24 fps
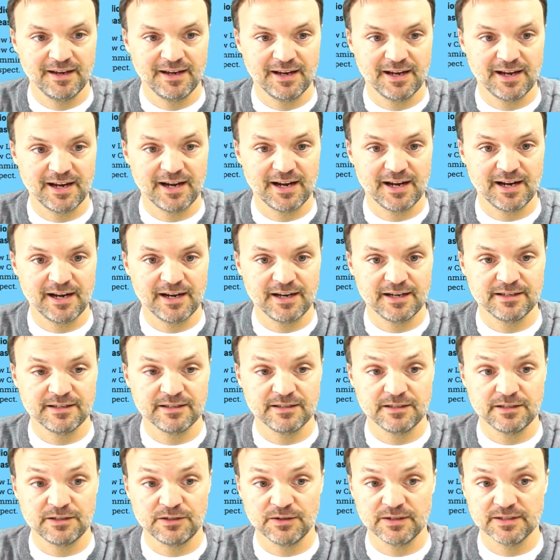
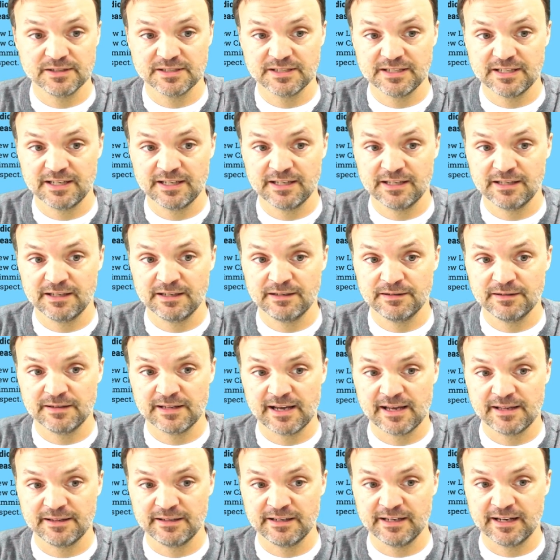and you can see
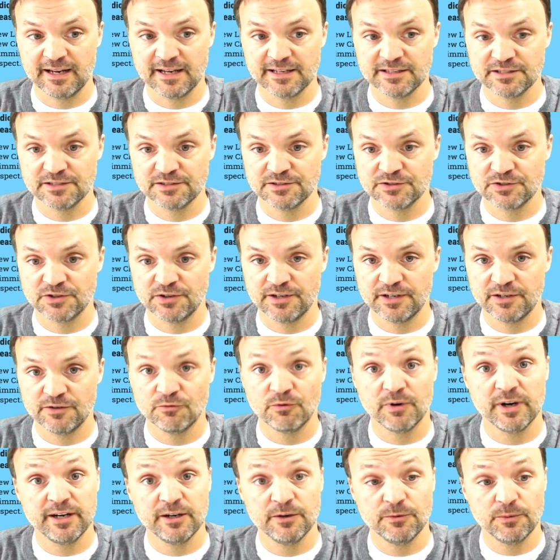that it gets inserted
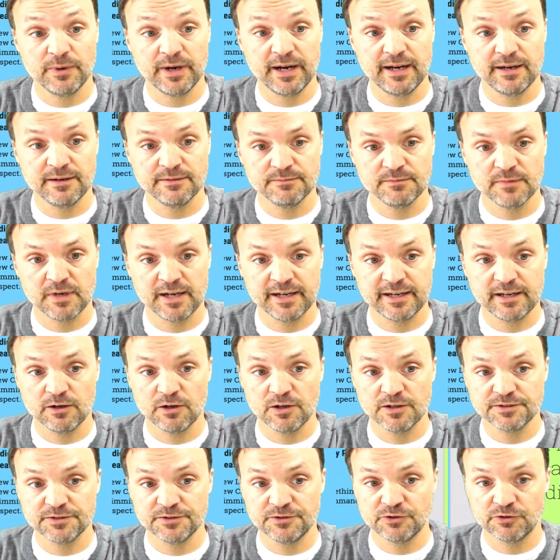right away. I can
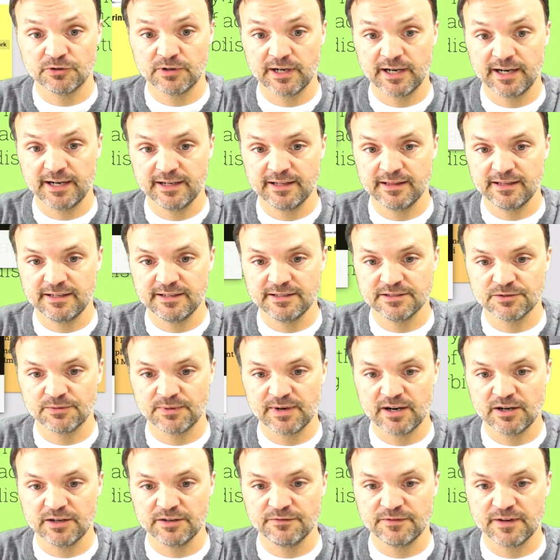also drag these
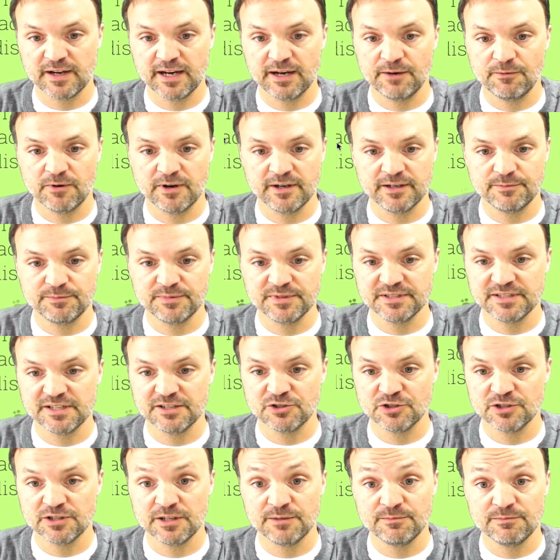around if I want to
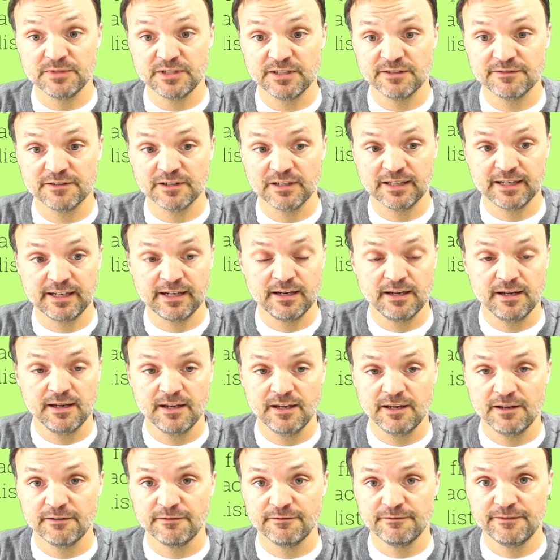position them differently.
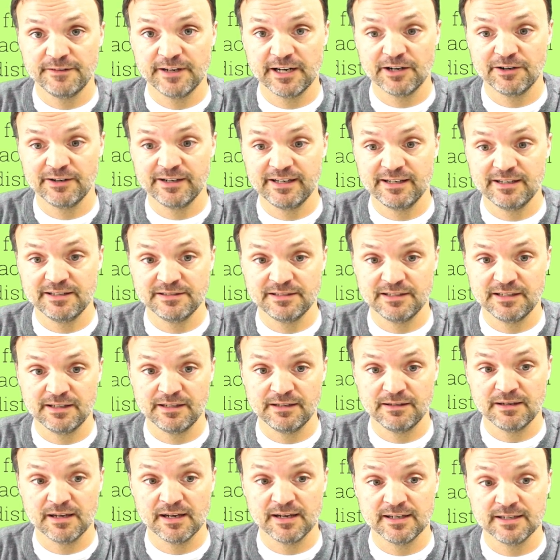Very
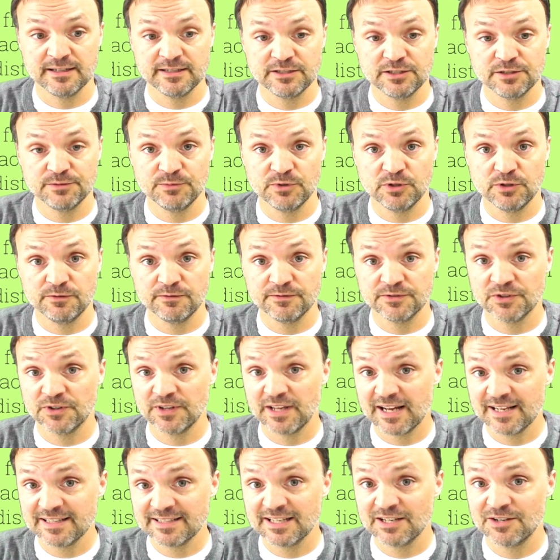easy uh, to move. So
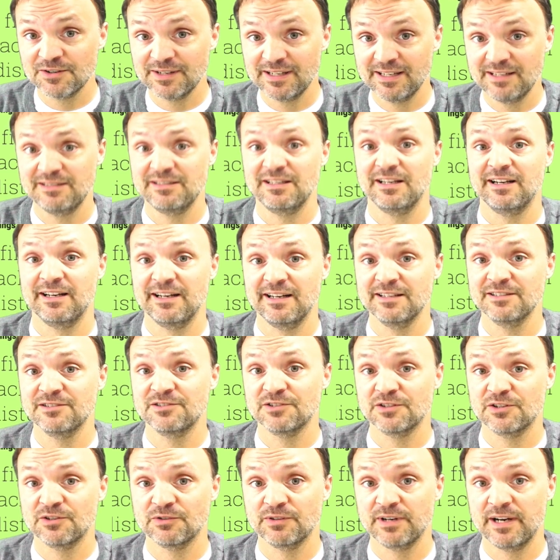that's how easy it is
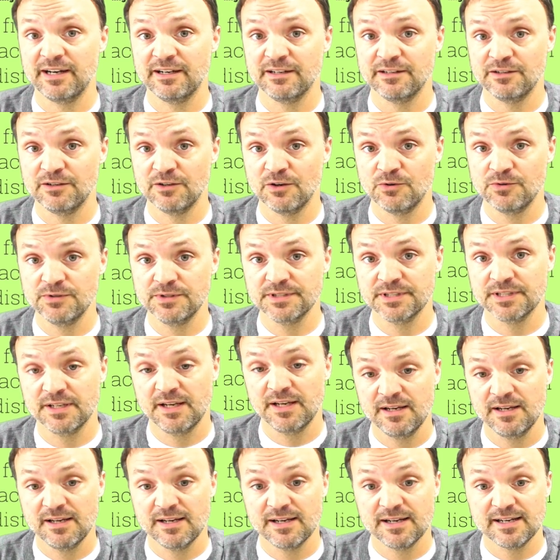to create a note
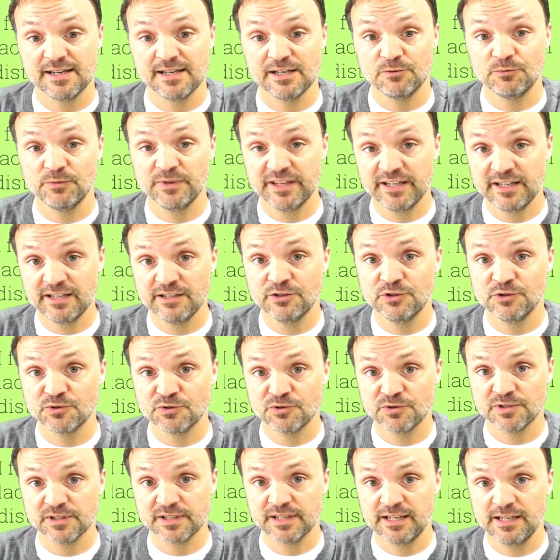uh, within
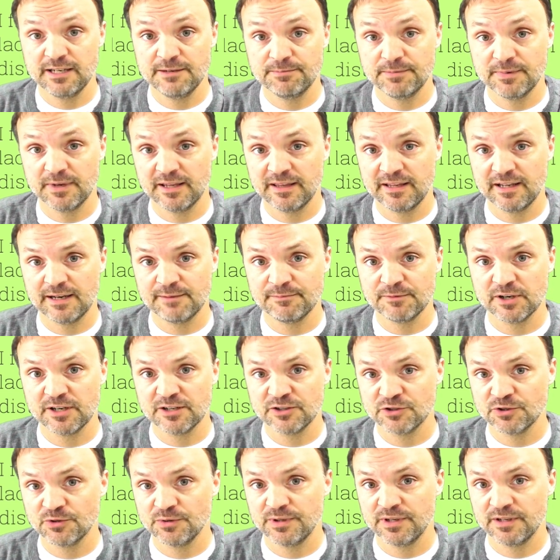Google Keep. And then I'm going to
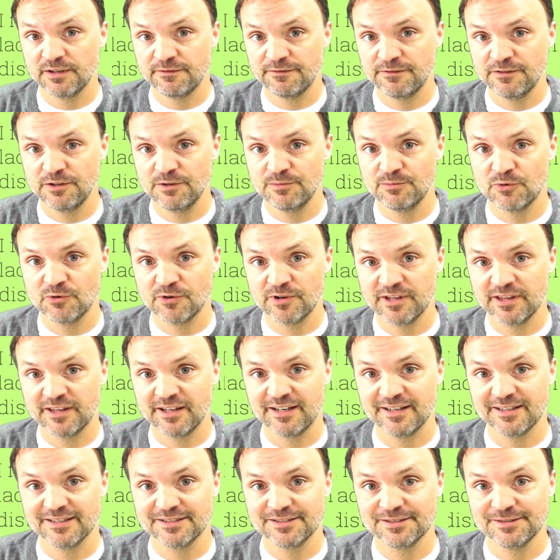show you a few more
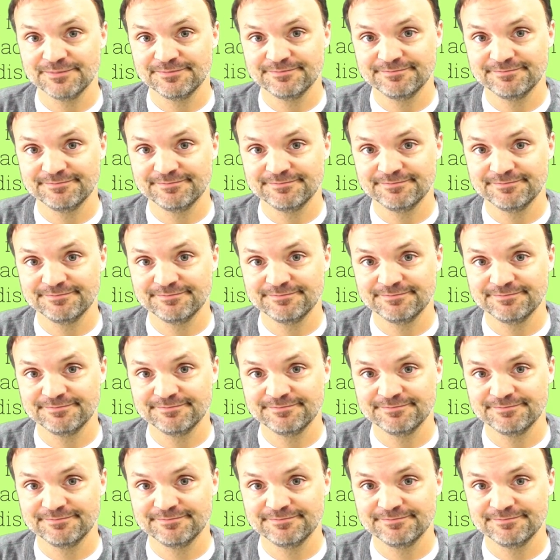things.